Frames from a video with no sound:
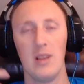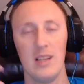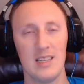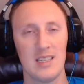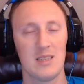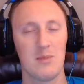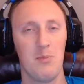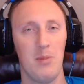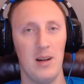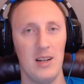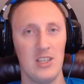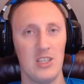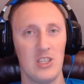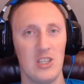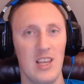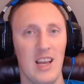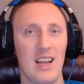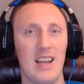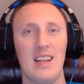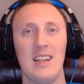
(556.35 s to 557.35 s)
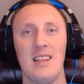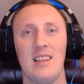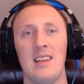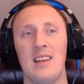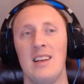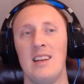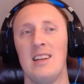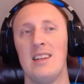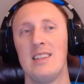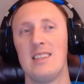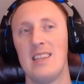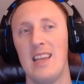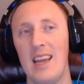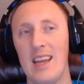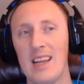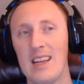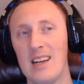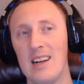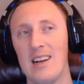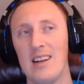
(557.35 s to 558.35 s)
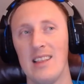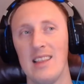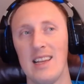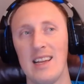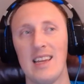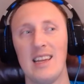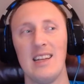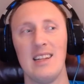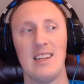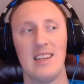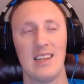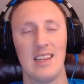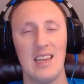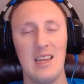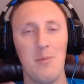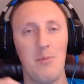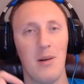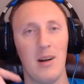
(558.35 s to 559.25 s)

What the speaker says: sponge that can take a licking and keep on